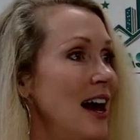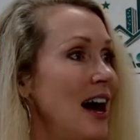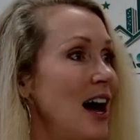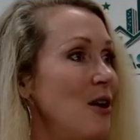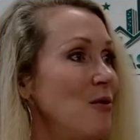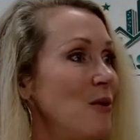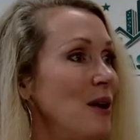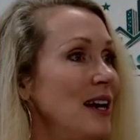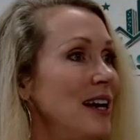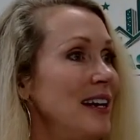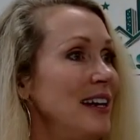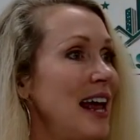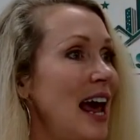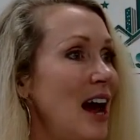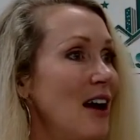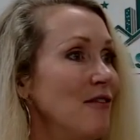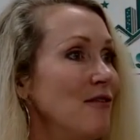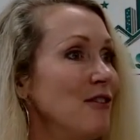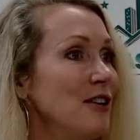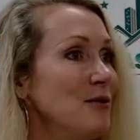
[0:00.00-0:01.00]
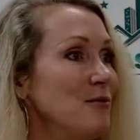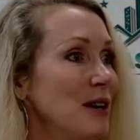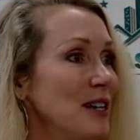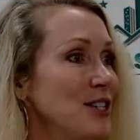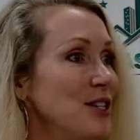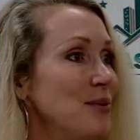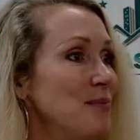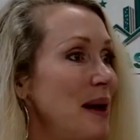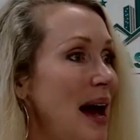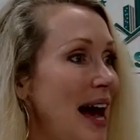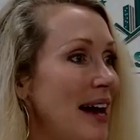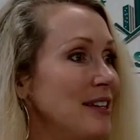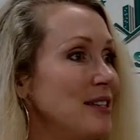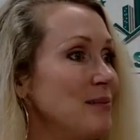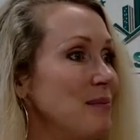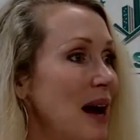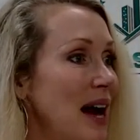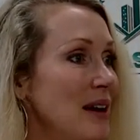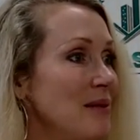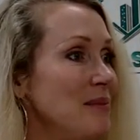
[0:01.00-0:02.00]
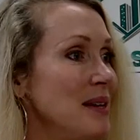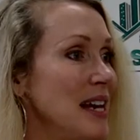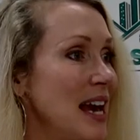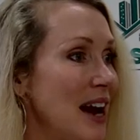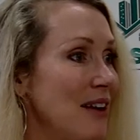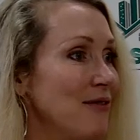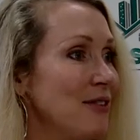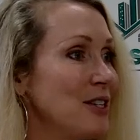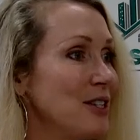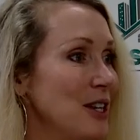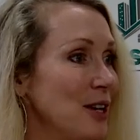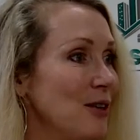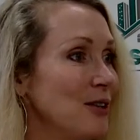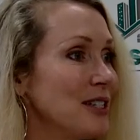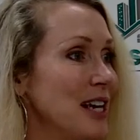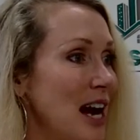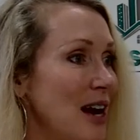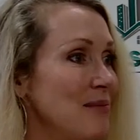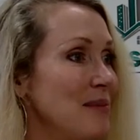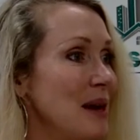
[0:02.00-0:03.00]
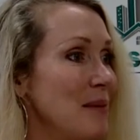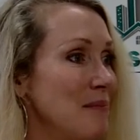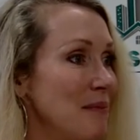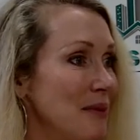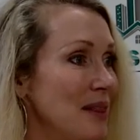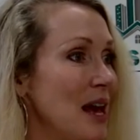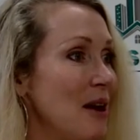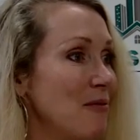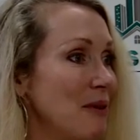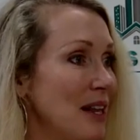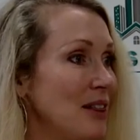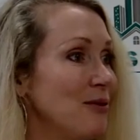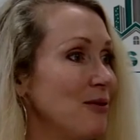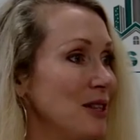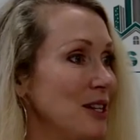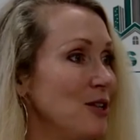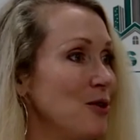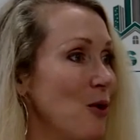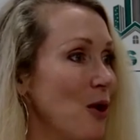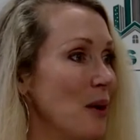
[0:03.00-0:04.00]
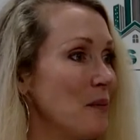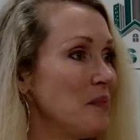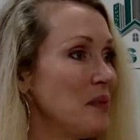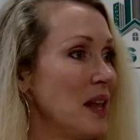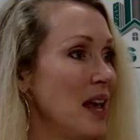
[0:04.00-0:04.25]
I wanted everyone to pass by me every single time they went through the door.